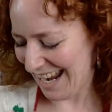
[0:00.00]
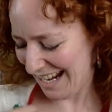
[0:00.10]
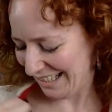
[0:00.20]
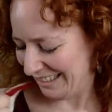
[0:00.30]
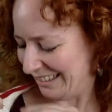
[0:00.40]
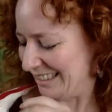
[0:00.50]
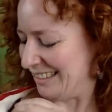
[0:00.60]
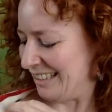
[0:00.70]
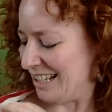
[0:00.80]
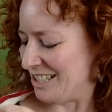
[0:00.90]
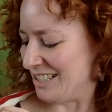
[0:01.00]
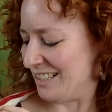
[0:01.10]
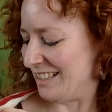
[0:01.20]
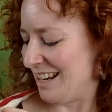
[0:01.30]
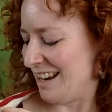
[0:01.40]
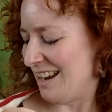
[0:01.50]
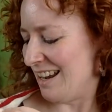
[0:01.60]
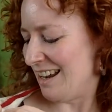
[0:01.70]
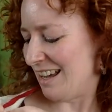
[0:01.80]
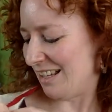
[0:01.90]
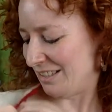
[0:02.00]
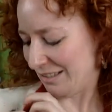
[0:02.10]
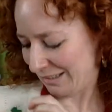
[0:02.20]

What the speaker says: in succession? I'll just